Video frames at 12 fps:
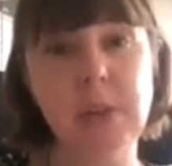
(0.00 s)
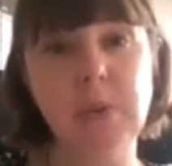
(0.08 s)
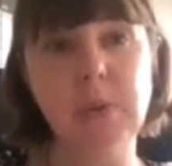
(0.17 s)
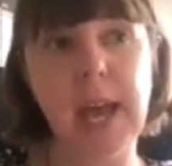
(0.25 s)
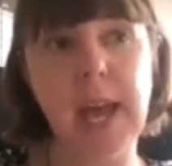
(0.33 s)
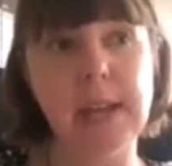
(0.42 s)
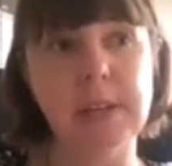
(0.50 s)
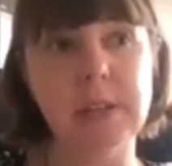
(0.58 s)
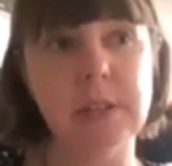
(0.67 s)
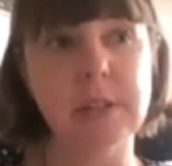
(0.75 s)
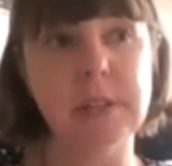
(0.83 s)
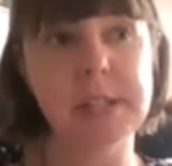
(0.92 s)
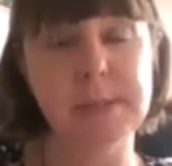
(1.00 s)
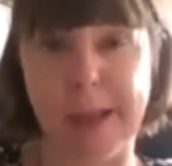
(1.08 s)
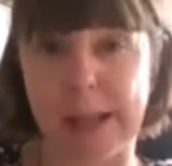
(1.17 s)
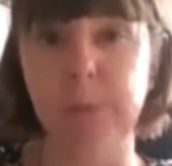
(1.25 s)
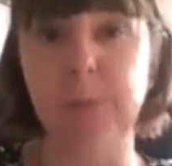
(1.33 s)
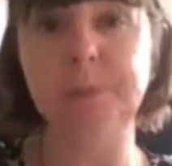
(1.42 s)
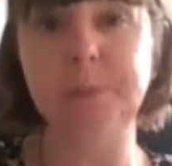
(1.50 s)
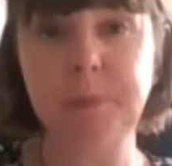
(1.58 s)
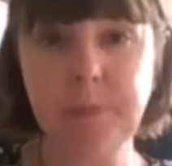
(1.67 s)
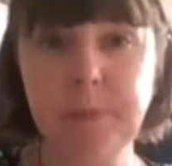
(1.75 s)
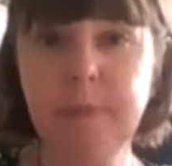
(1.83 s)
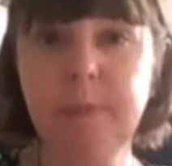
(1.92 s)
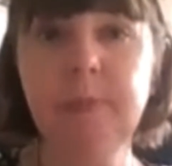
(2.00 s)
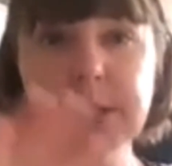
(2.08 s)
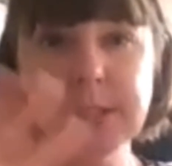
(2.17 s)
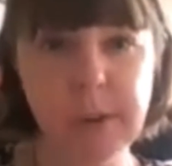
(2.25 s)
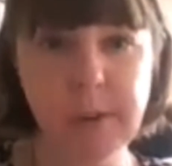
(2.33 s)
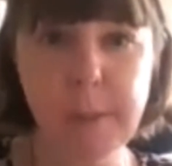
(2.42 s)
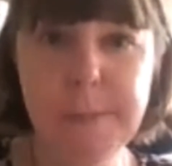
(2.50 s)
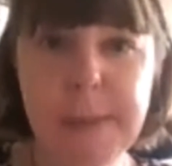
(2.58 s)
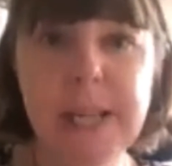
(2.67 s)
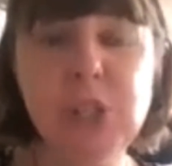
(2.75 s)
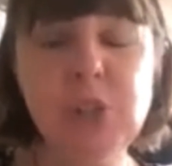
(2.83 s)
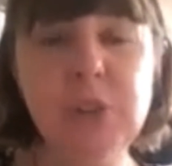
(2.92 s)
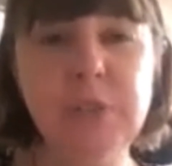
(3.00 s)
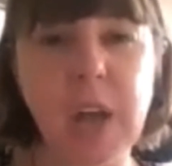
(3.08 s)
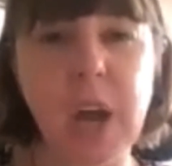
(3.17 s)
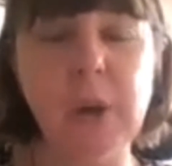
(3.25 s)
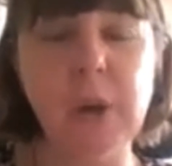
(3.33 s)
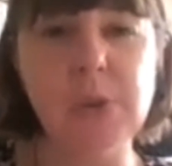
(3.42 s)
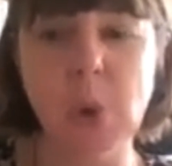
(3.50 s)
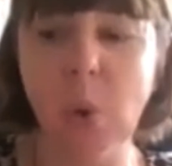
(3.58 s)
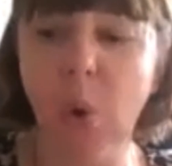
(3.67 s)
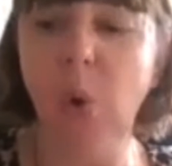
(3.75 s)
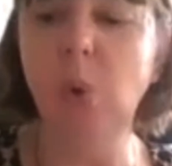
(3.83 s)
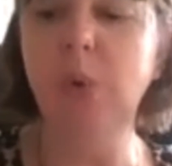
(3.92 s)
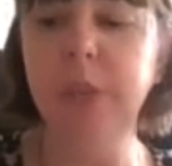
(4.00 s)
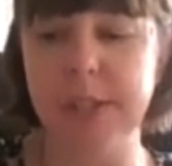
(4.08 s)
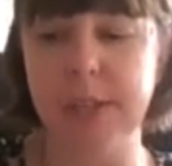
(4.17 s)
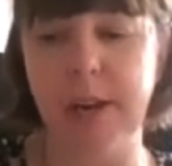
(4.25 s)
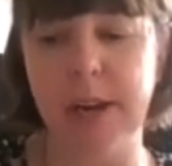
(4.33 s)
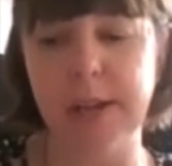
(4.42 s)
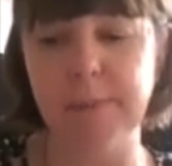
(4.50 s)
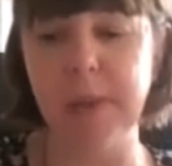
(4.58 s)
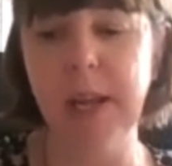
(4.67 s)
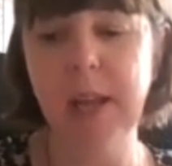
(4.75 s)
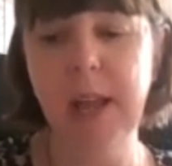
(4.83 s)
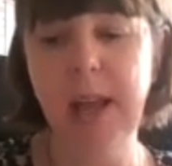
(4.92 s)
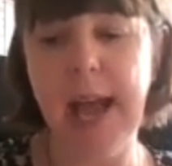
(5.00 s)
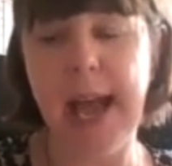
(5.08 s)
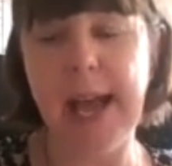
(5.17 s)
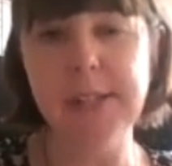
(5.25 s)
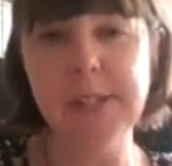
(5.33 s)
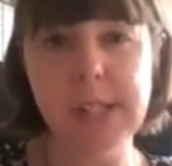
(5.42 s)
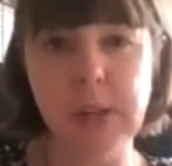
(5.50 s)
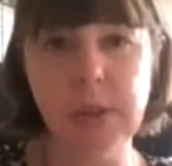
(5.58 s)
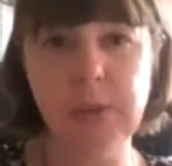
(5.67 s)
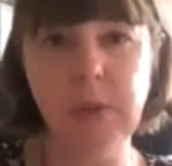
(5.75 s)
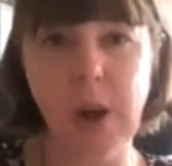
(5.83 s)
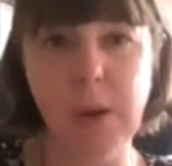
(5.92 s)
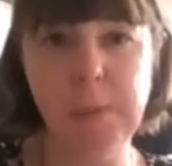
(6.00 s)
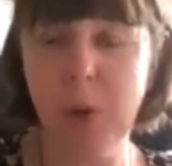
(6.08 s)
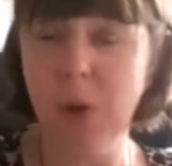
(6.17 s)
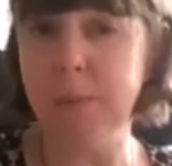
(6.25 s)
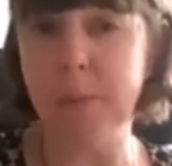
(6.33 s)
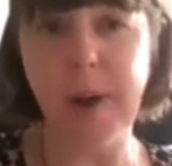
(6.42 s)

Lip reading: you can smell. So a mixture of those all the time. And so our poor